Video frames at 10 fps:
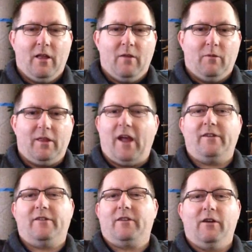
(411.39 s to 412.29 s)
But that
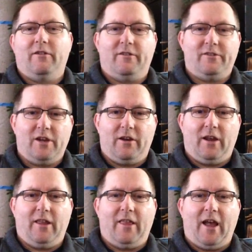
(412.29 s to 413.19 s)
just goes to show
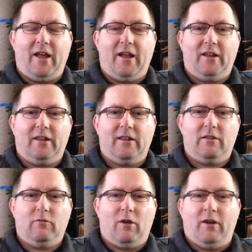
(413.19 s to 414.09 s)
you that
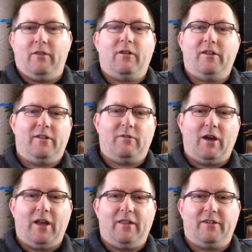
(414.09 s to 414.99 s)
one of the reasons
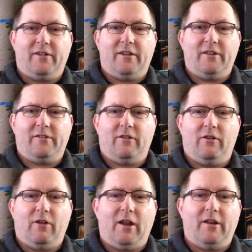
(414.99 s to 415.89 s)
why this is such a
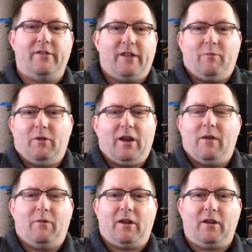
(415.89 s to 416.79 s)
horrendous
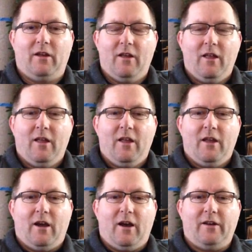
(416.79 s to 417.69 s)
epidemic
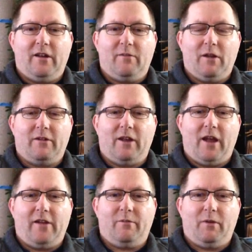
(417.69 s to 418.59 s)
on these
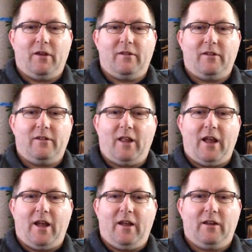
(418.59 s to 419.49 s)
benzodiazepines is
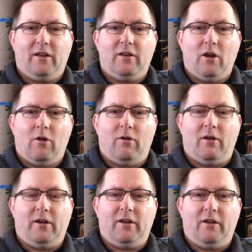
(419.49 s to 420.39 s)
that
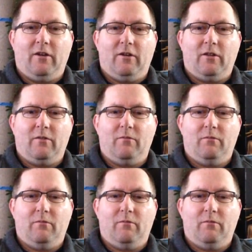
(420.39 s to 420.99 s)
the